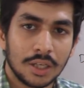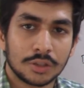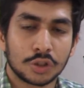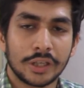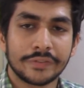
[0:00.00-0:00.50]

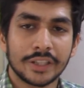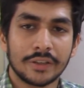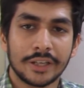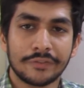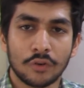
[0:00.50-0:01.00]
So if the
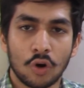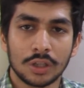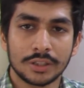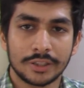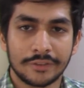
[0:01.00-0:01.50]
if
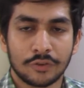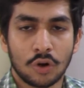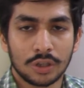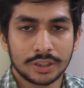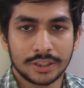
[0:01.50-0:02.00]
all if
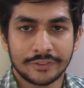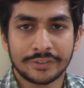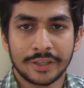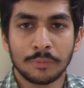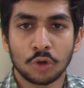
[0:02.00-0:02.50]
all the, if
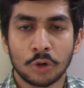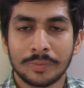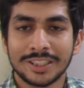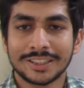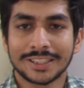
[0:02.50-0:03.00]

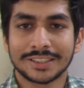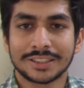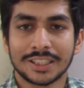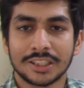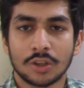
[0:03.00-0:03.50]
hemoglobin is
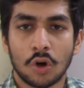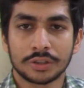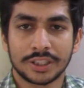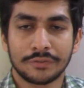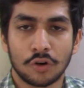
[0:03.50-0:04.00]
existing in
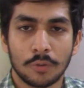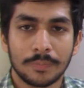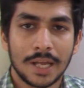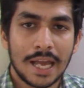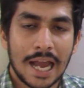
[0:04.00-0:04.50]
oxyform